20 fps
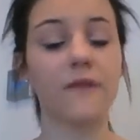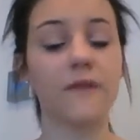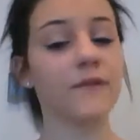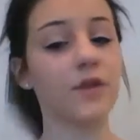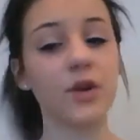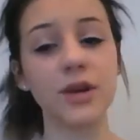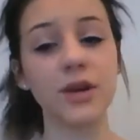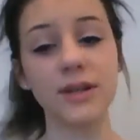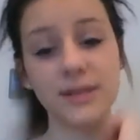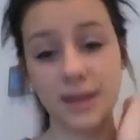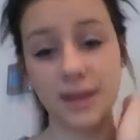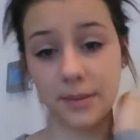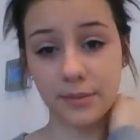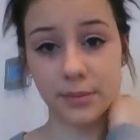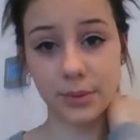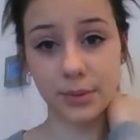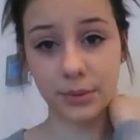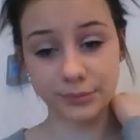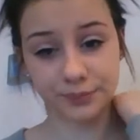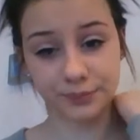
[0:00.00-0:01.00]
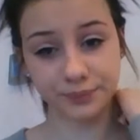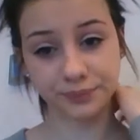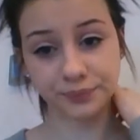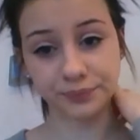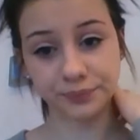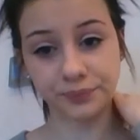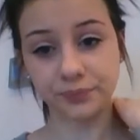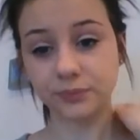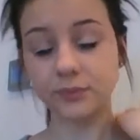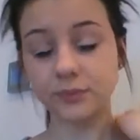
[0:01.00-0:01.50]
For example,
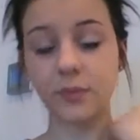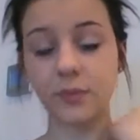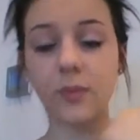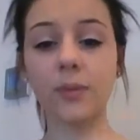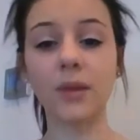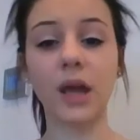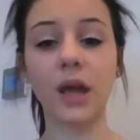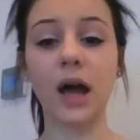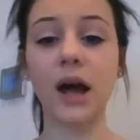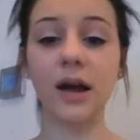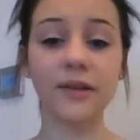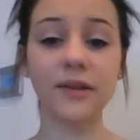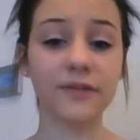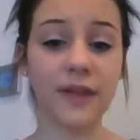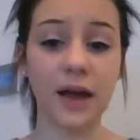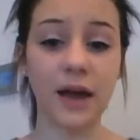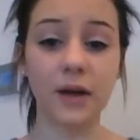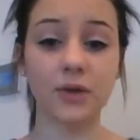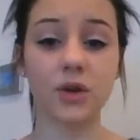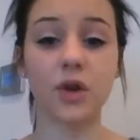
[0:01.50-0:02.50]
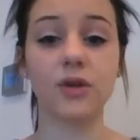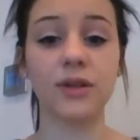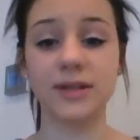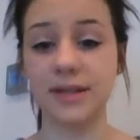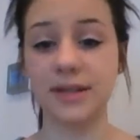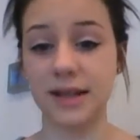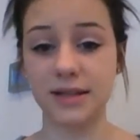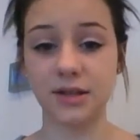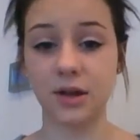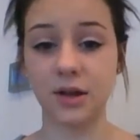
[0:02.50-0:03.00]
I found on the
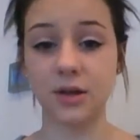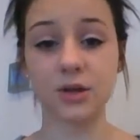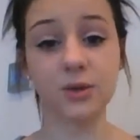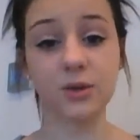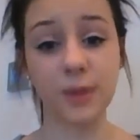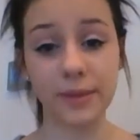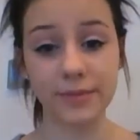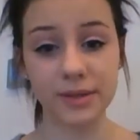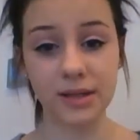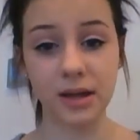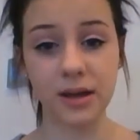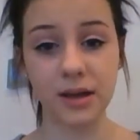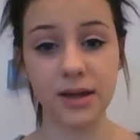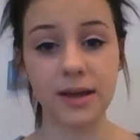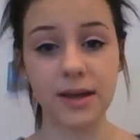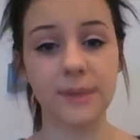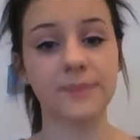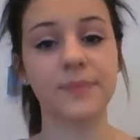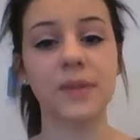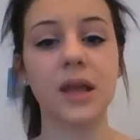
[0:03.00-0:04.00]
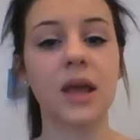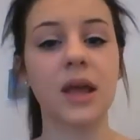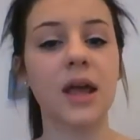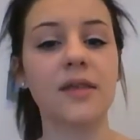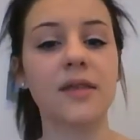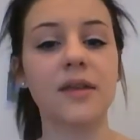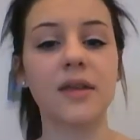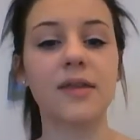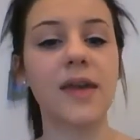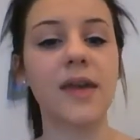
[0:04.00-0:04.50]
Tesco's website
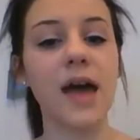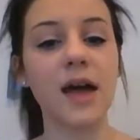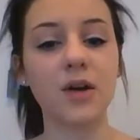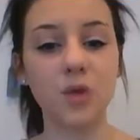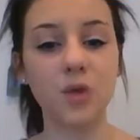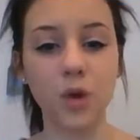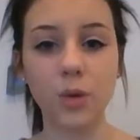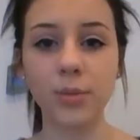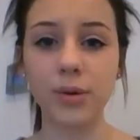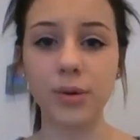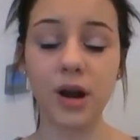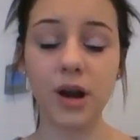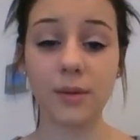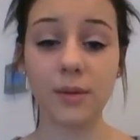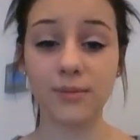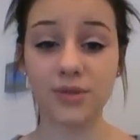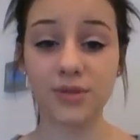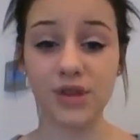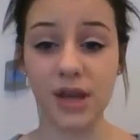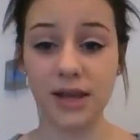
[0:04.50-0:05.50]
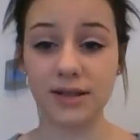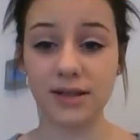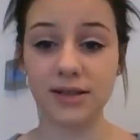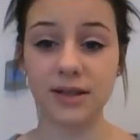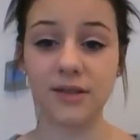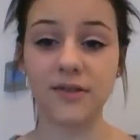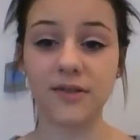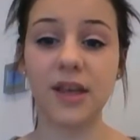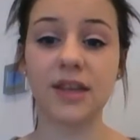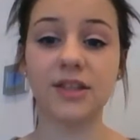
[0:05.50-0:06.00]
that their corporate
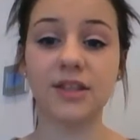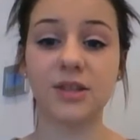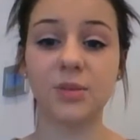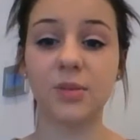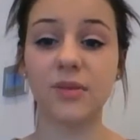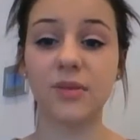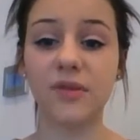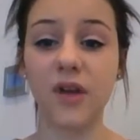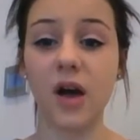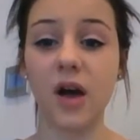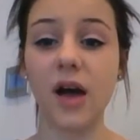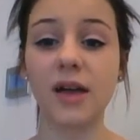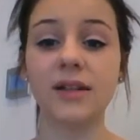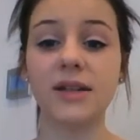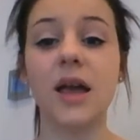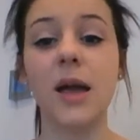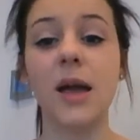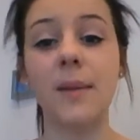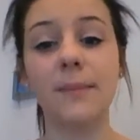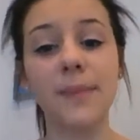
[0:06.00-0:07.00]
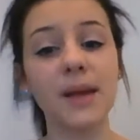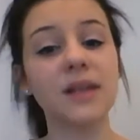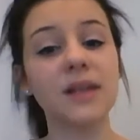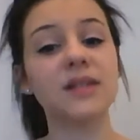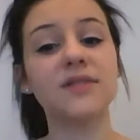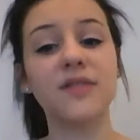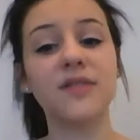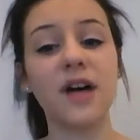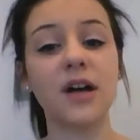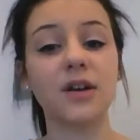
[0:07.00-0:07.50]
objective is to provide
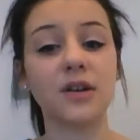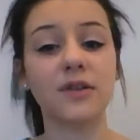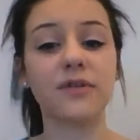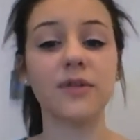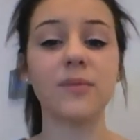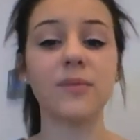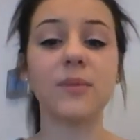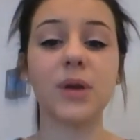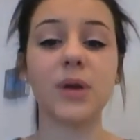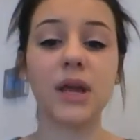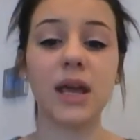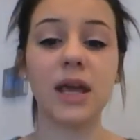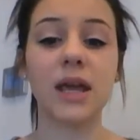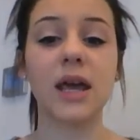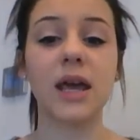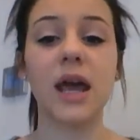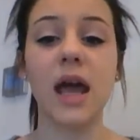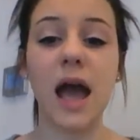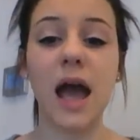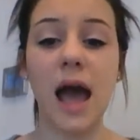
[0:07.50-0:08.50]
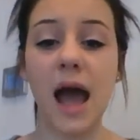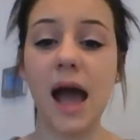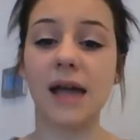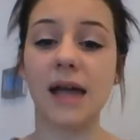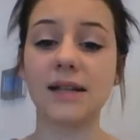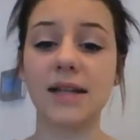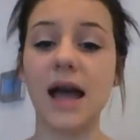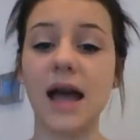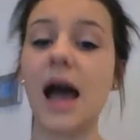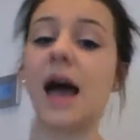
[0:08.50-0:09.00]
best value for money
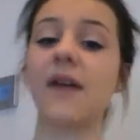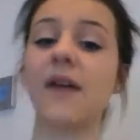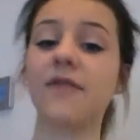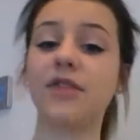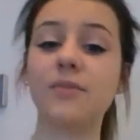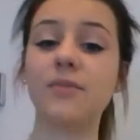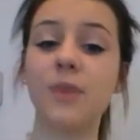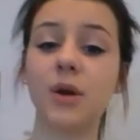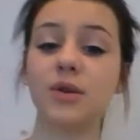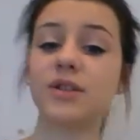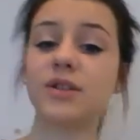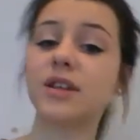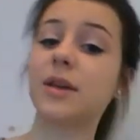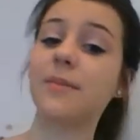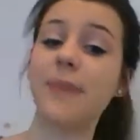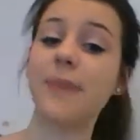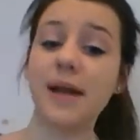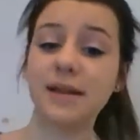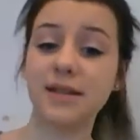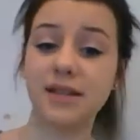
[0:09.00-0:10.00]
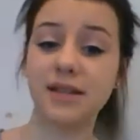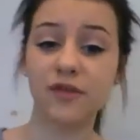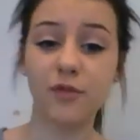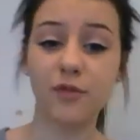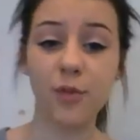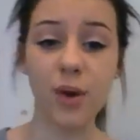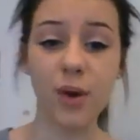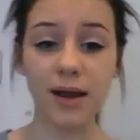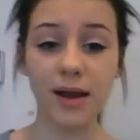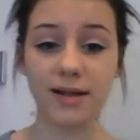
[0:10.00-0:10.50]
and have the most
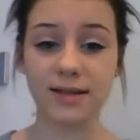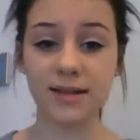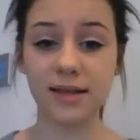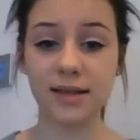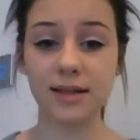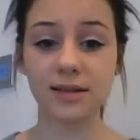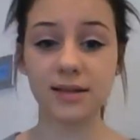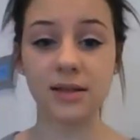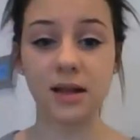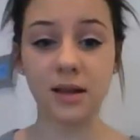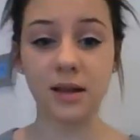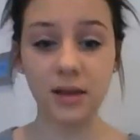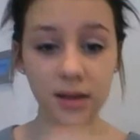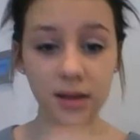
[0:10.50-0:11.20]
competitive prices.